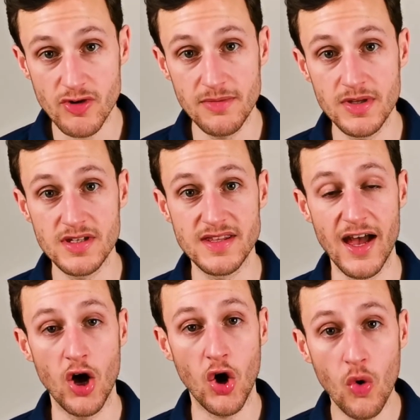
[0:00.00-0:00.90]
treatments
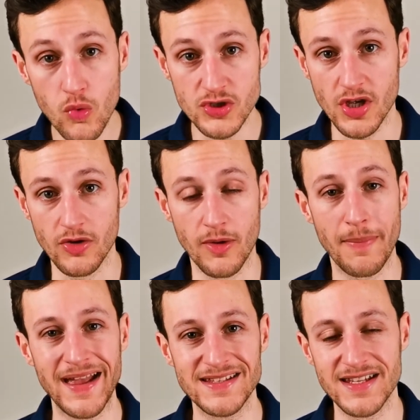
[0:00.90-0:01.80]
that also
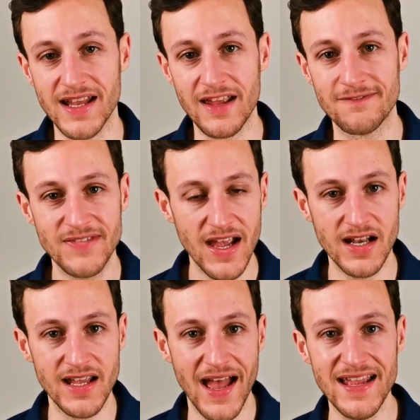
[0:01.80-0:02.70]
painted a
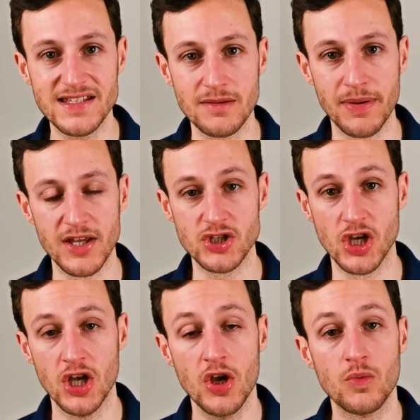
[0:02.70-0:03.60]
fairly hazy
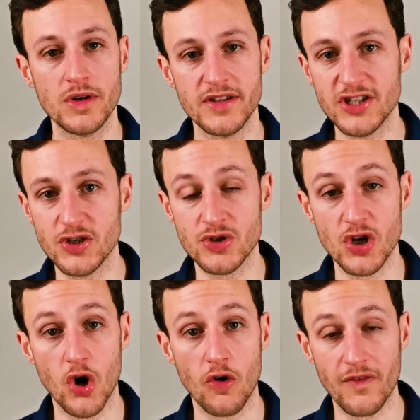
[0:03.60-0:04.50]
picture were the
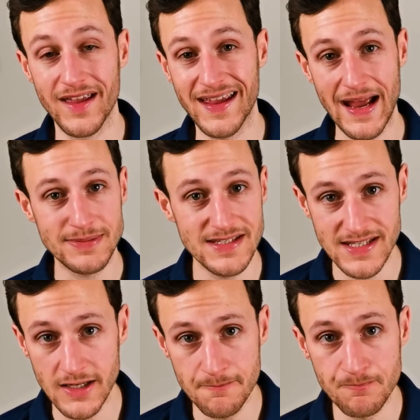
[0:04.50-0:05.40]
use of
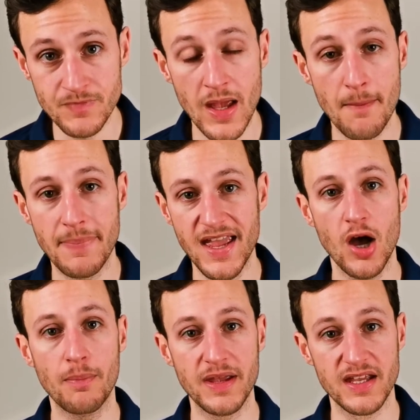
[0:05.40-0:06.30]
capsaicin,
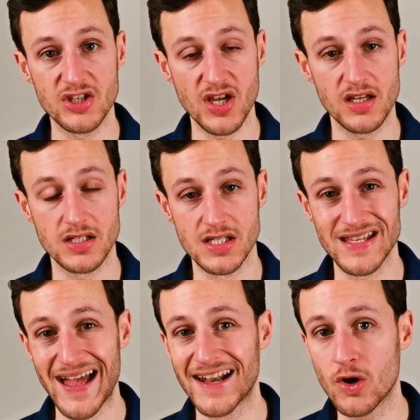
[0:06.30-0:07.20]
PRP
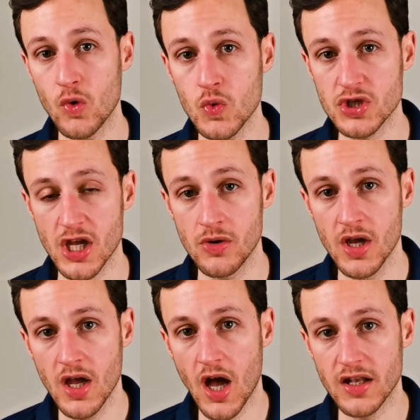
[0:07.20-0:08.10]
injections, and also
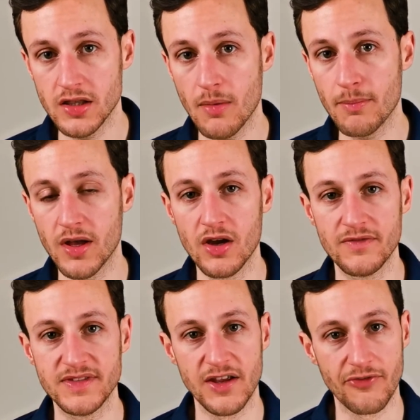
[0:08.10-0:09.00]
a number
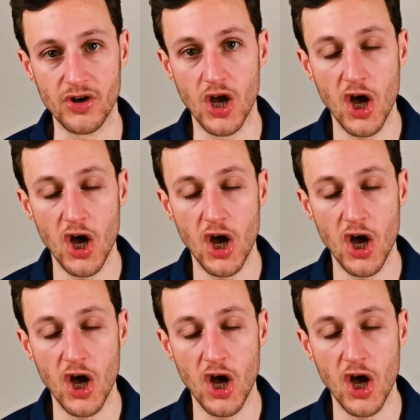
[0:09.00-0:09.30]
of different